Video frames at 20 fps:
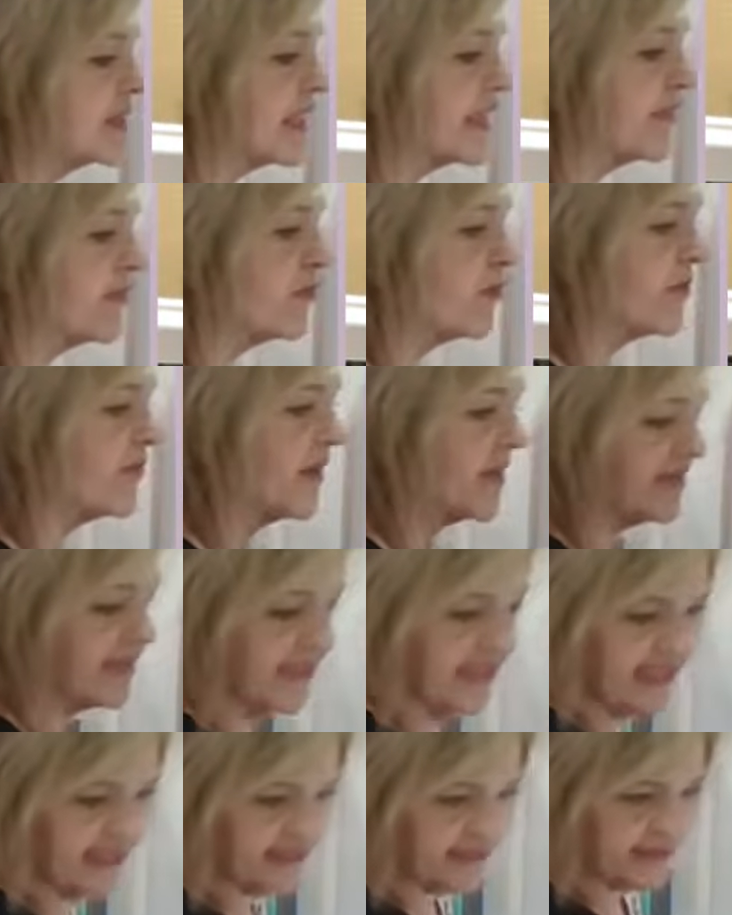see, 4, 5,
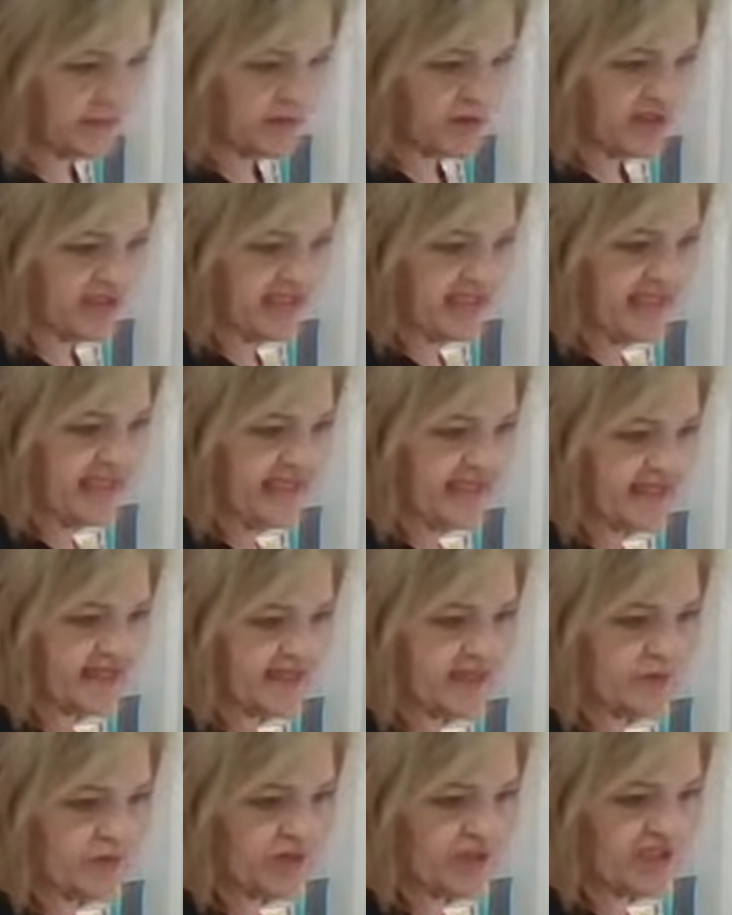6. Number
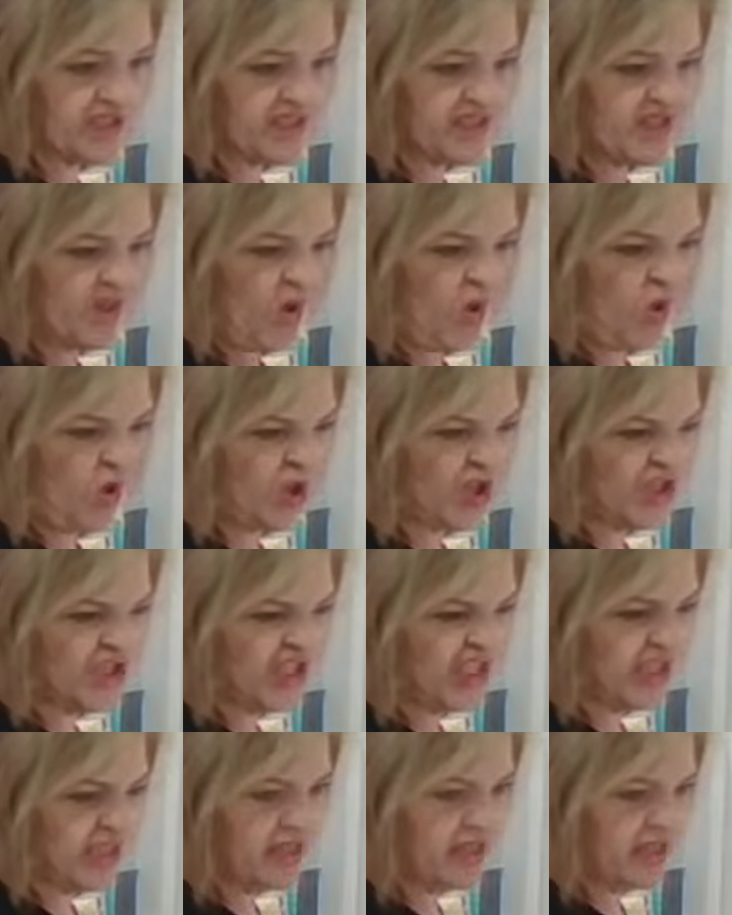6, which is an
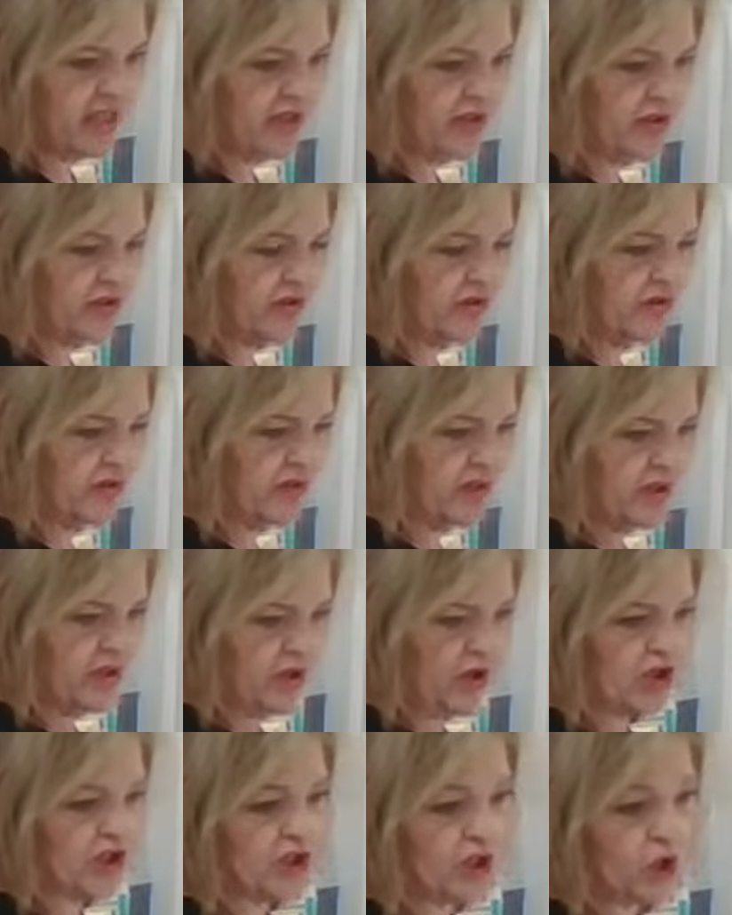orangey color
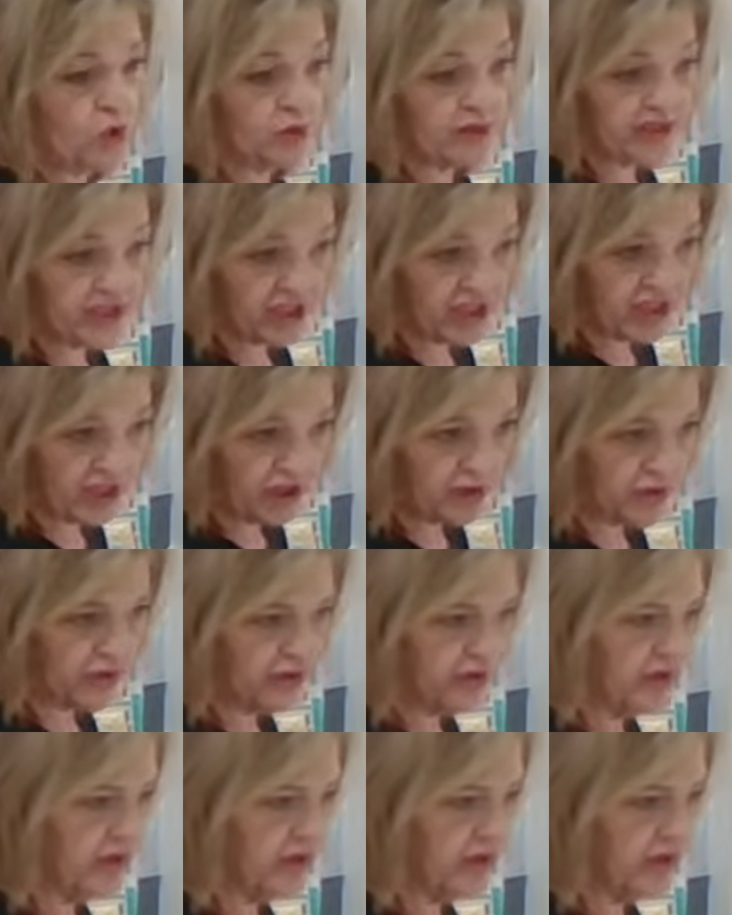or golden color.